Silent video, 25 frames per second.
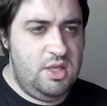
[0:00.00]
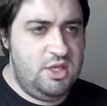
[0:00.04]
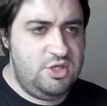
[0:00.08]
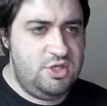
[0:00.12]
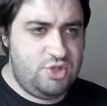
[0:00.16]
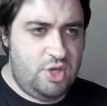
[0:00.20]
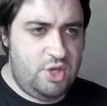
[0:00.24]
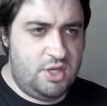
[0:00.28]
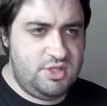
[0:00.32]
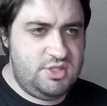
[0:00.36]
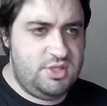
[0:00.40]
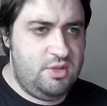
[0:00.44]

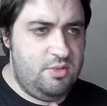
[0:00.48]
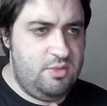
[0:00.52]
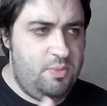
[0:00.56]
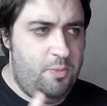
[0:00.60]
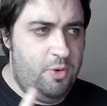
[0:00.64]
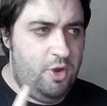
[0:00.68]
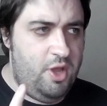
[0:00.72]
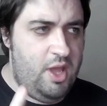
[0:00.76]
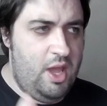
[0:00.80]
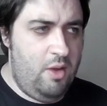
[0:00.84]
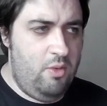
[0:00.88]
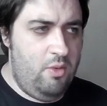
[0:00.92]
Interesting to
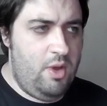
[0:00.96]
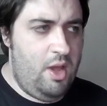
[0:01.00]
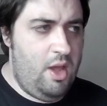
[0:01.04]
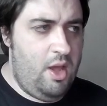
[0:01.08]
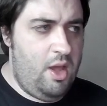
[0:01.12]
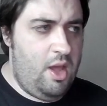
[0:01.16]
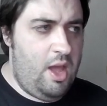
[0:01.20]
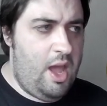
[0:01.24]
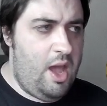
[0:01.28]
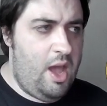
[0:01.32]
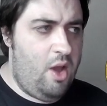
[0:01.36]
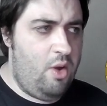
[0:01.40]
point out
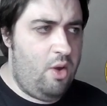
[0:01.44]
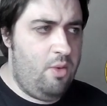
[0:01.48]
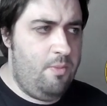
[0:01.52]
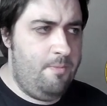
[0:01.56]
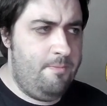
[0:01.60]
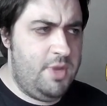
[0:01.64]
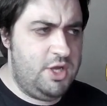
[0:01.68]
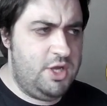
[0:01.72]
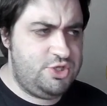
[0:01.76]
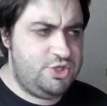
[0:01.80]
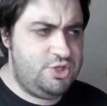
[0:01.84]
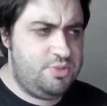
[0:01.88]
how
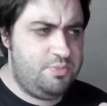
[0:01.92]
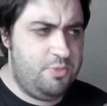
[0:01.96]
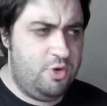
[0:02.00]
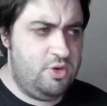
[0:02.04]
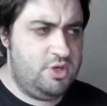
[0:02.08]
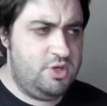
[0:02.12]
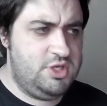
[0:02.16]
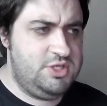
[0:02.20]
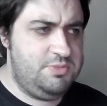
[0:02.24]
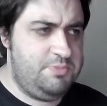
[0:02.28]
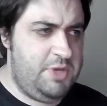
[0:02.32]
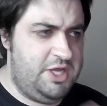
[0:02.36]
much
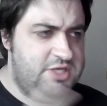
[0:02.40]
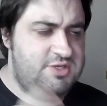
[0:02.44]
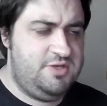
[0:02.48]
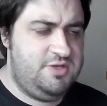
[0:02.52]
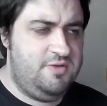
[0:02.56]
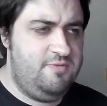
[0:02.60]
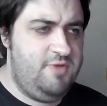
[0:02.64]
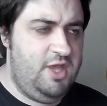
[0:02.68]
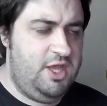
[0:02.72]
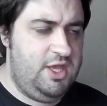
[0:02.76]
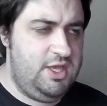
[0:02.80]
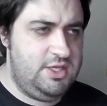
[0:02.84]
more
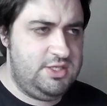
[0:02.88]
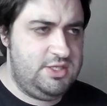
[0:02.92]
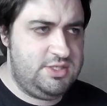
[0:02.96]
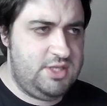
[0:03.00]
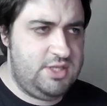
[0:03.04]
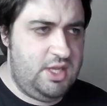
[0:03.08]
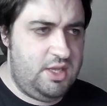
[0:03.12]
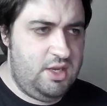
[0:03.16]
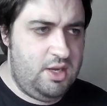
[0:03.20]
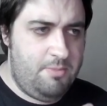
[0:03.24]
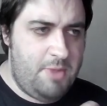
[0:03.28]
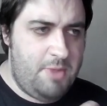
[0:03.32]
expensive it
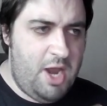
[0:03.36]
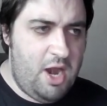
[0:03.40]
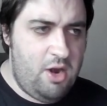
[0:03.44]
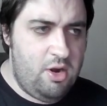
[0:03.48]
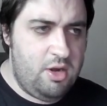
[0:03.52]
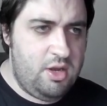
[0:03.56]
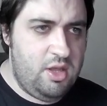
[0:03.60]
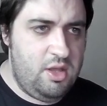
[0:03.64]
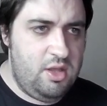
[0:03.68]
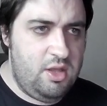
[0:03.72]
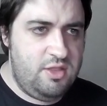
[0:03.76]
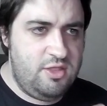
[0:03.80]
is in
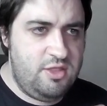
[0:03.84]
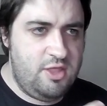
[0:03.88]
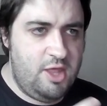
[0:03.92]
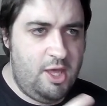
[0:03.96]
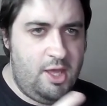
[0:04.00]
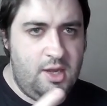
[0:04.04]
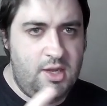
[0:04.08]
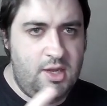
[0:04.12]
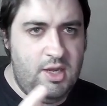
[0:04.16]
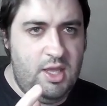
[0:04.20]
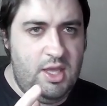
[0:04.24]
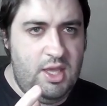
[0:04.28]
America
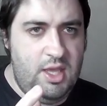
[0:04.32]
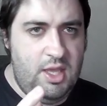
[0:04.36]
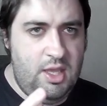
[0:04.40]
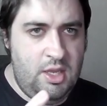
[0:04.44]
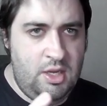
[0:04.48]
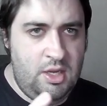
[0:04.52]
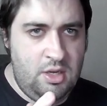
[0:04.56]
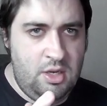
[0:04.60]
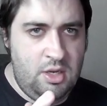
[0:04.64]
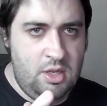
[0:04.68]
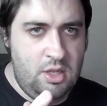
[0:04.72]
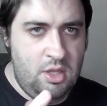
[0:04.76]
than
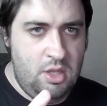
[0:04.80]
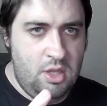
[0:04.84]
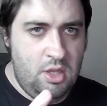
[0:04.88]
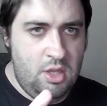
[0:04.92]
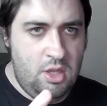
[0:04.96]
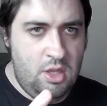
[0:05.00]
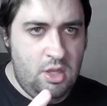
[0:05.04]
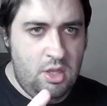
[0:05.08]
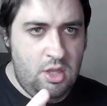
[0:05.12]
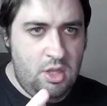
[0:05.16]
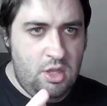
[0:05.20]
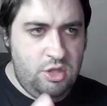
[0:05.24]
in
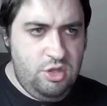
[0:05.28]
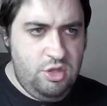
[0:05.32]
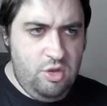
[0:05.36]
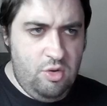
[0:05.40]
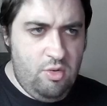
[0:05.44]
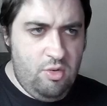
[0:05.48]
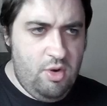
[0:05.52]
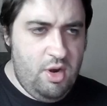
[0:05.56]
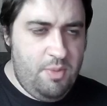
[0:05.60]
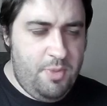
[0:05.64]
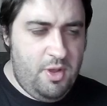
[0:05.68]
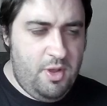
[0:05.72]

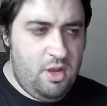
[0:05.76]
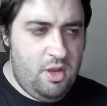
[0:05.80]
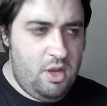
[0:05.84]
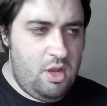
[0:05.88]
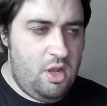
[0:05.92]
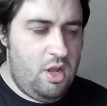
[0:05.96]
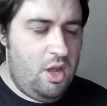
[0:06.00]
Europe.